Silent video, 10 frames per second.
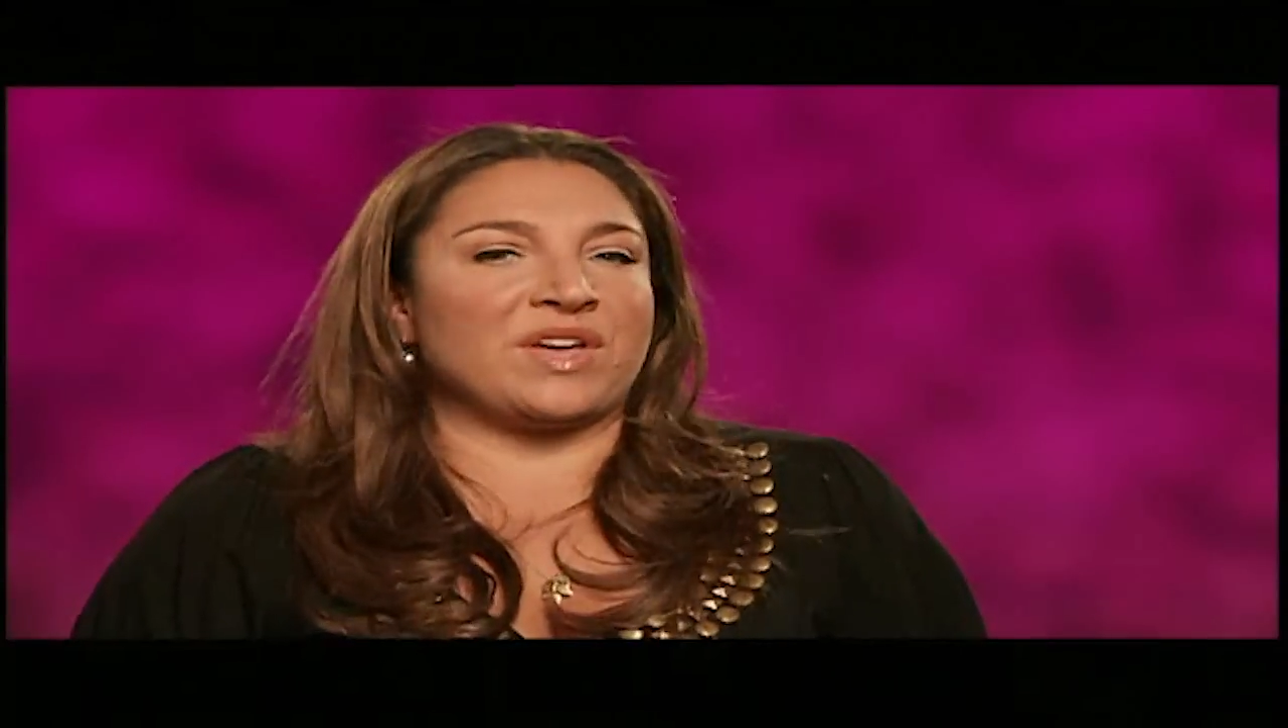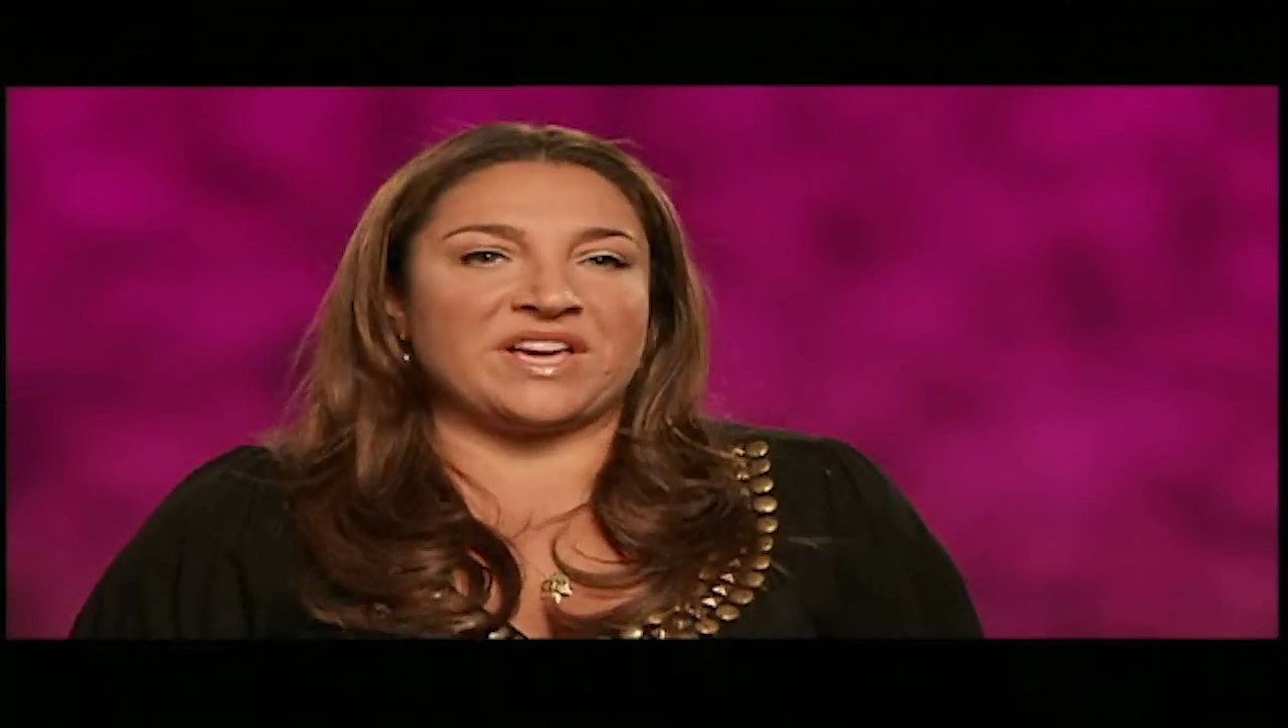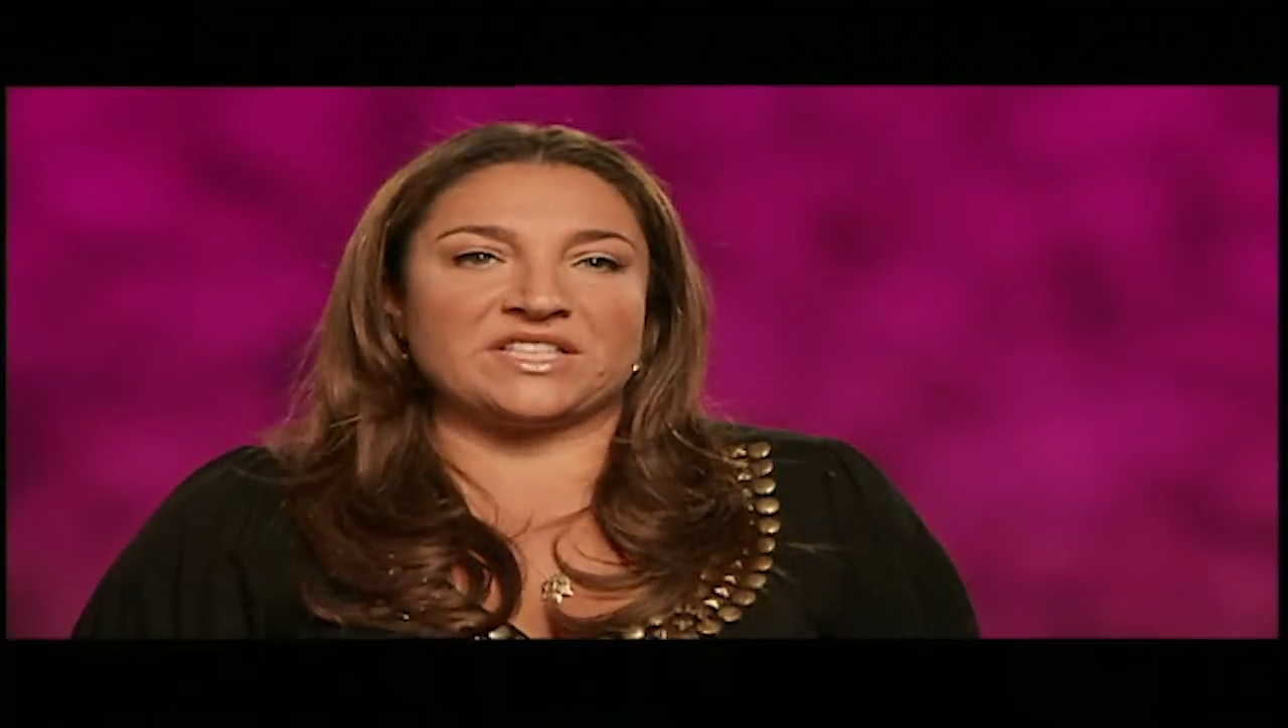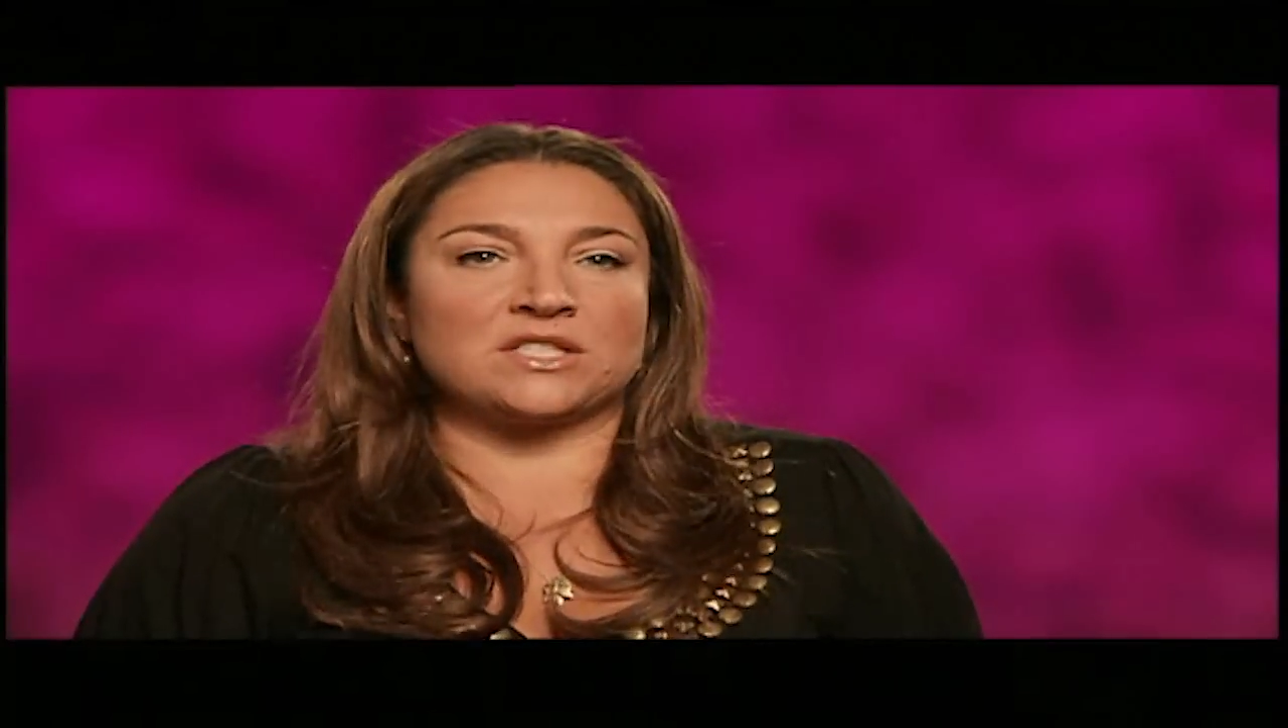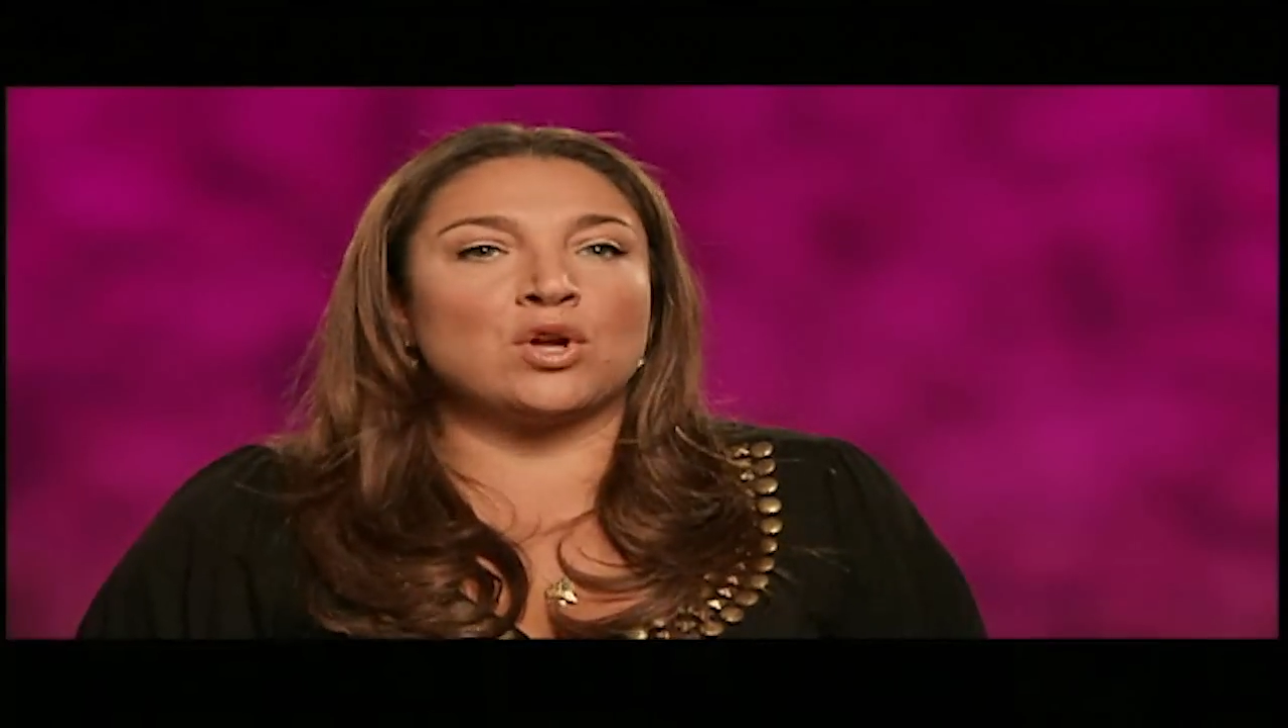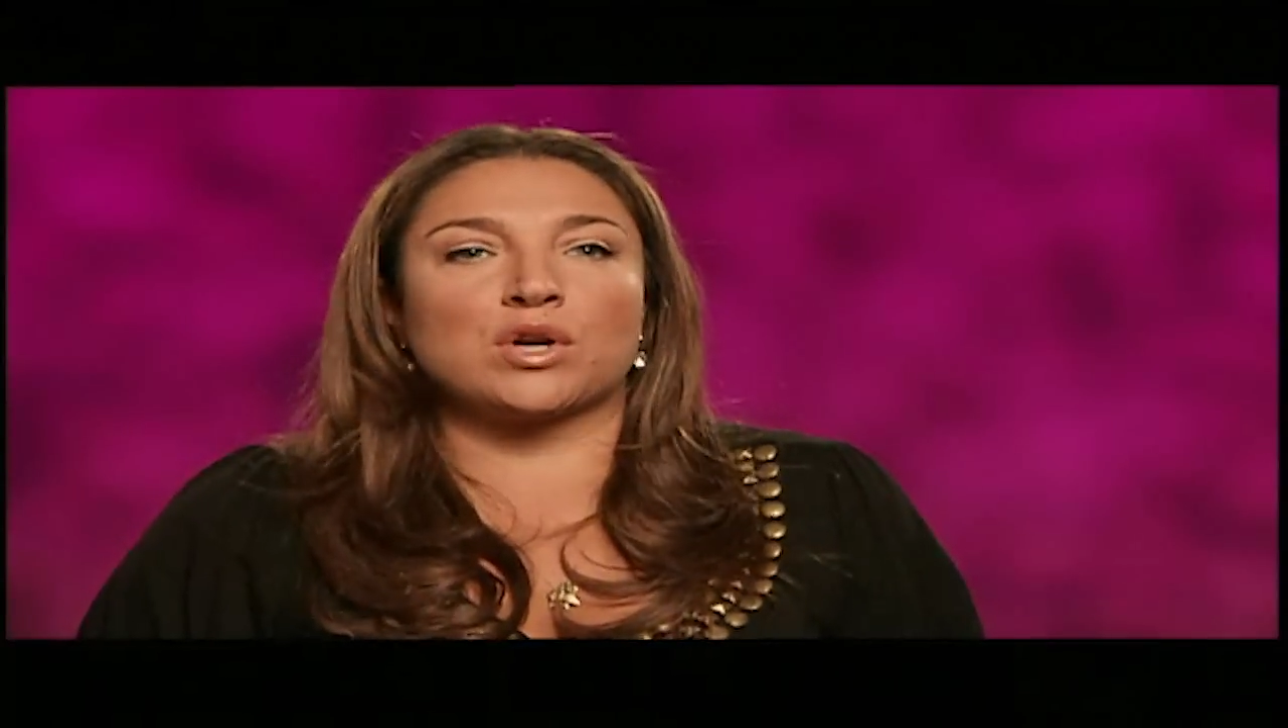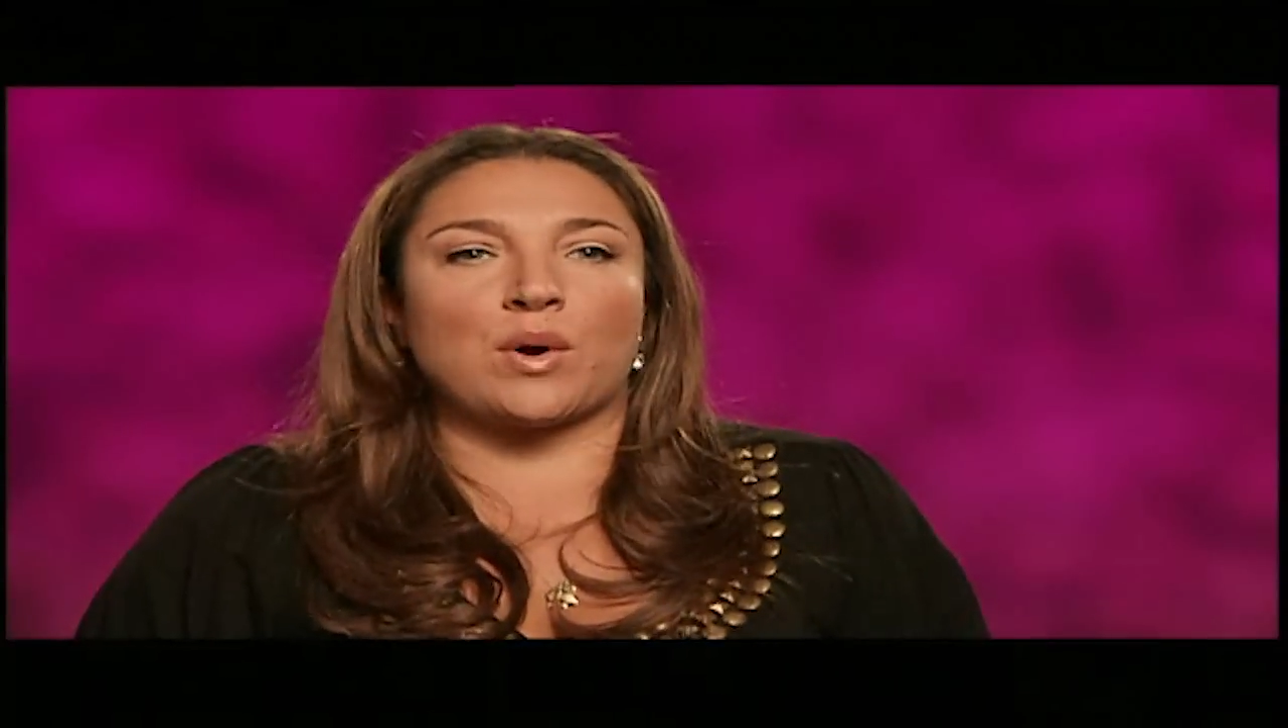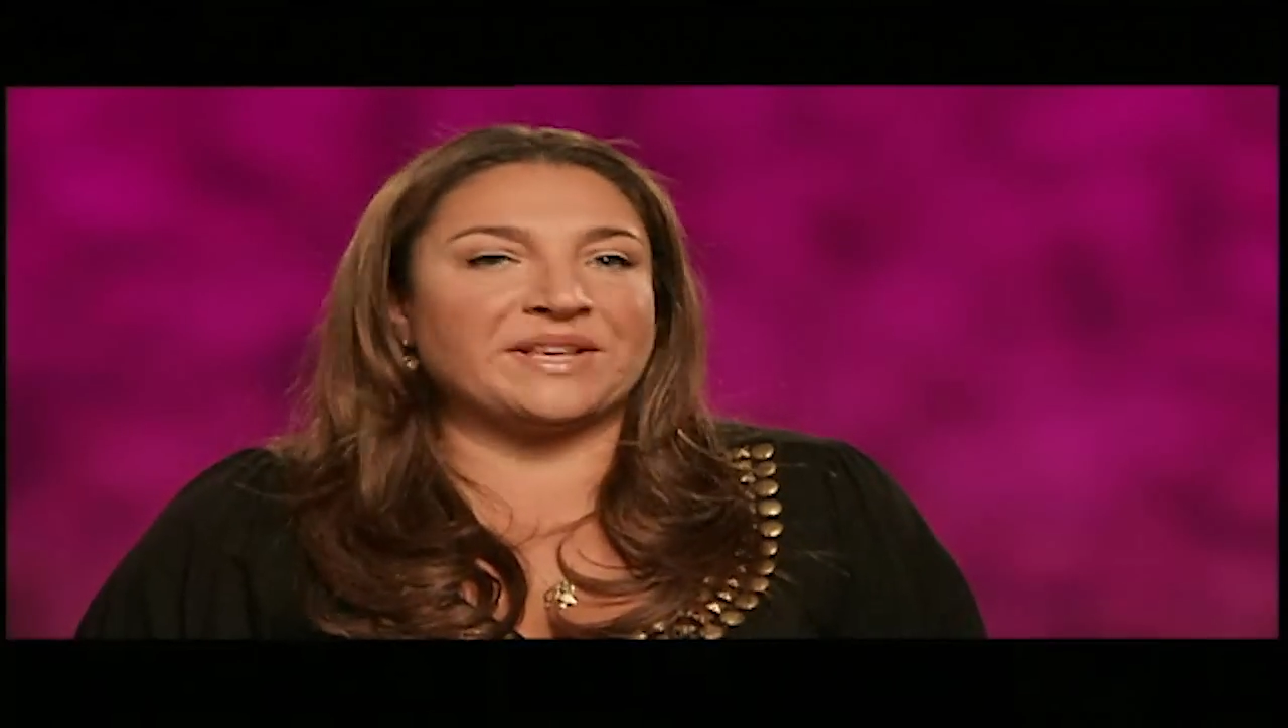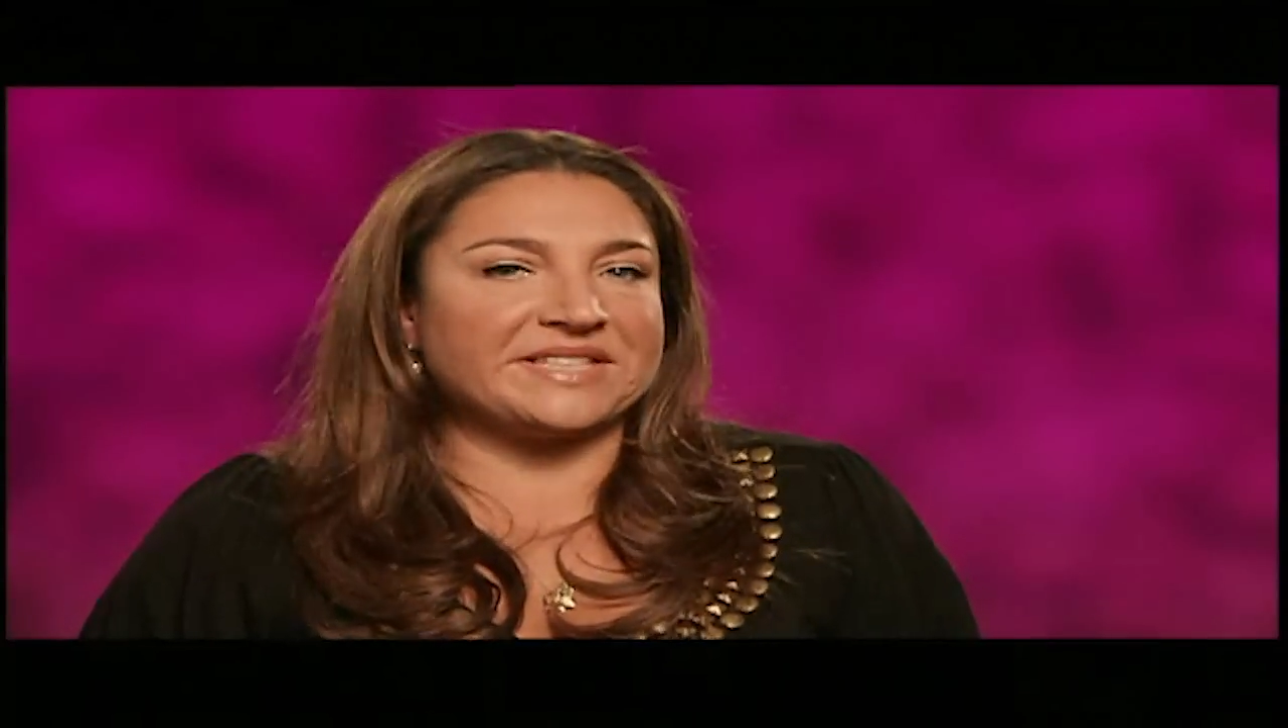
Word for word: that it's not going